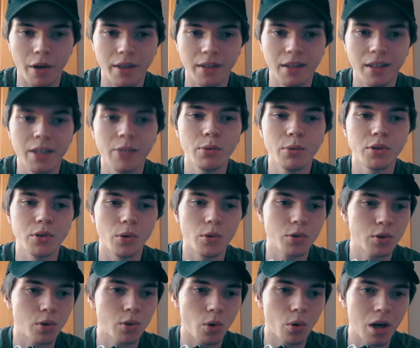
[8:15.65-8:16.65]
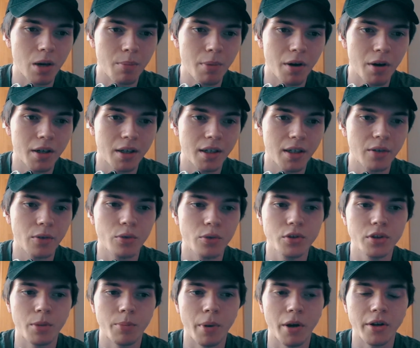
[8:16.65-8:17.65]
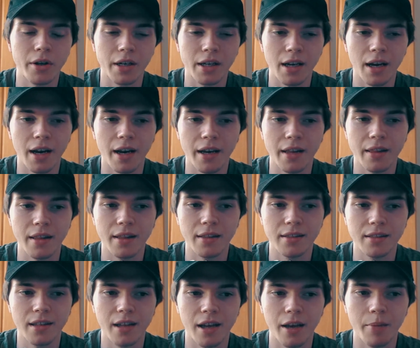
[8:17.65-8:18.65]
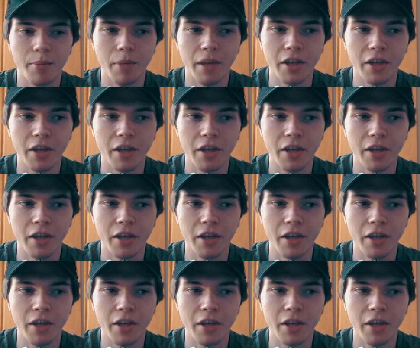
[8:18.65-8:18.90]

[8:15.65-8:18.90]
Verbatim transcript: And he was also talking about it, and also about a guy that um,